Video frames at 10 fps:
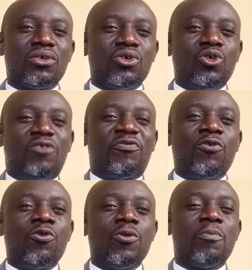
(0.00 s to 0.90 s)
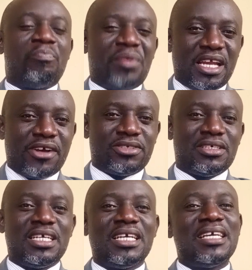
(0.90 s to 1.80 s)
youthful
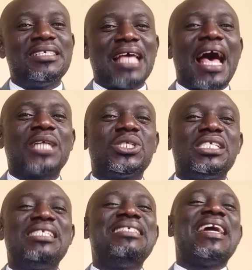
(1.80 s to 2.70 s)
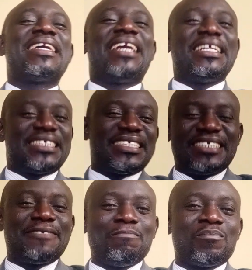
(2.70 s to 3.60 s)
period is actually
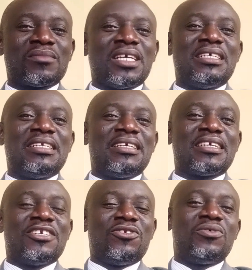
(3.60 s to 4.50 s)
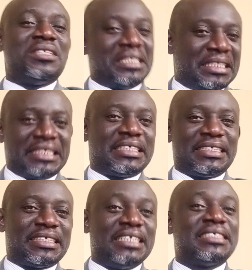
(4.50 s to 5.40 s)
negating, the
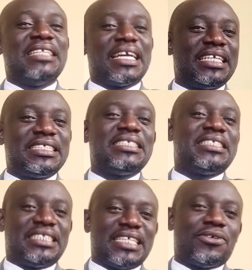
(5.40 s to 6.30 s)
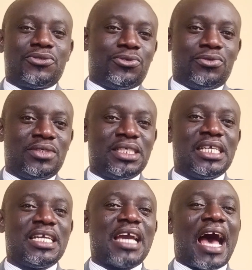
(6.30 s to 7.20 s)
thesis, is negating the childhood.
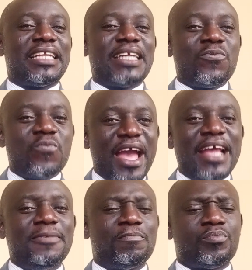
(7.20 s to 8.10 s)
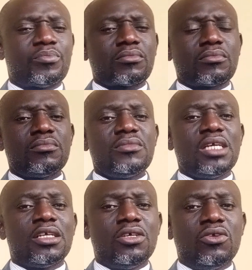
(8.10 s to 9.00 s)
And then when,
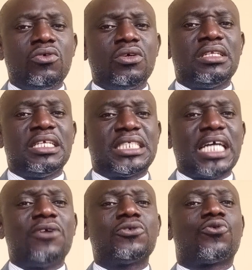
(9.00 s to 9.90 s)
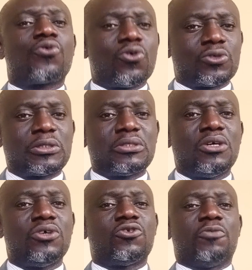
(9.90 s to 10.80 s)
the child grows
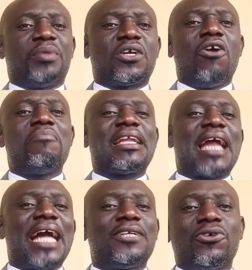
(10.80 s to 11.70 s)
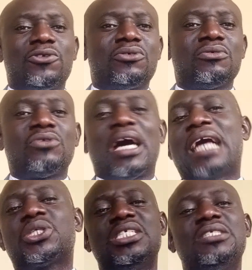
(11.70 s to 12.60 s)
to become an adult,
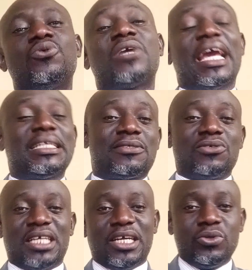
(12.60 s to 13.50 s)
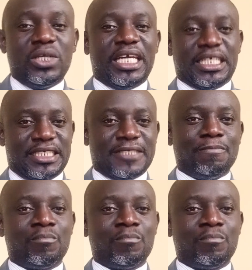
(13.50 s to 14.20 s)
actually to get to the old age,